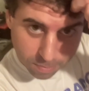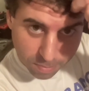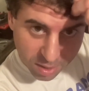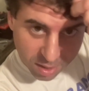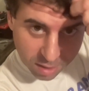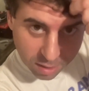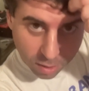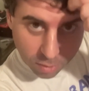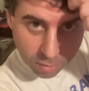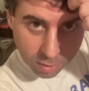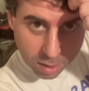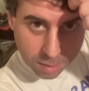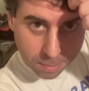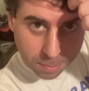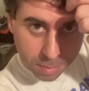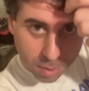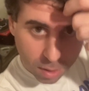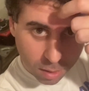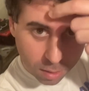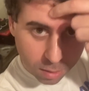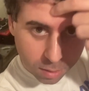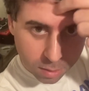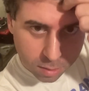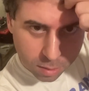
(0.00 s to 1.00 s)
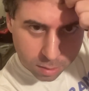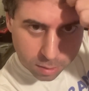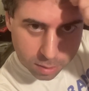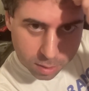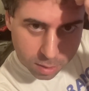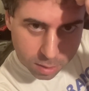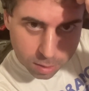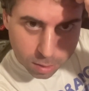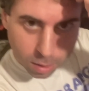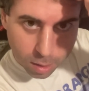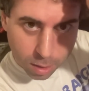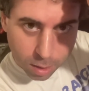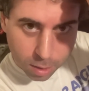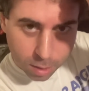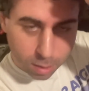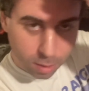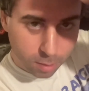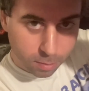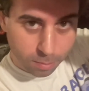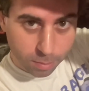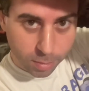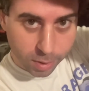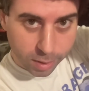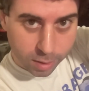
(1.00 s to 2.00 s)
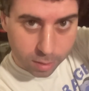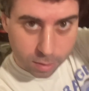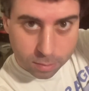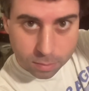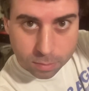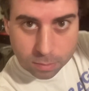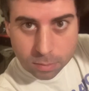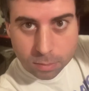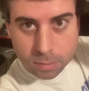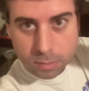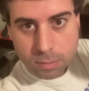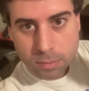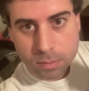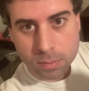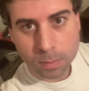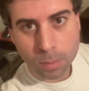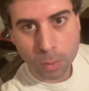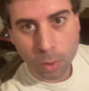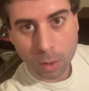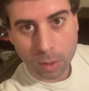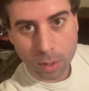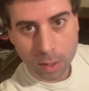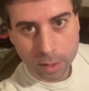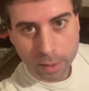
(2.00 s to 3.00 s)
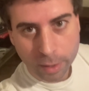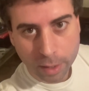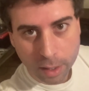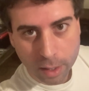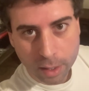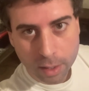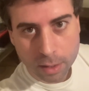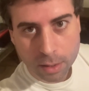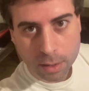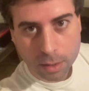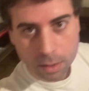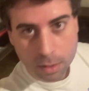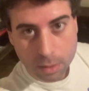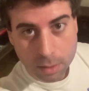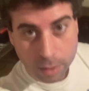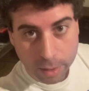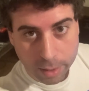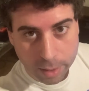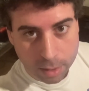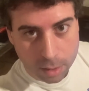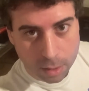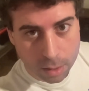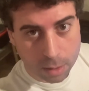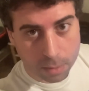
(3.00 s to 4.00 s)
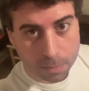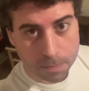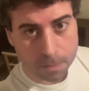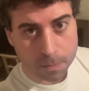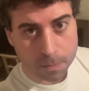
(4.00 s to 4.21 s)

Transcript: be going bald, but more on that later.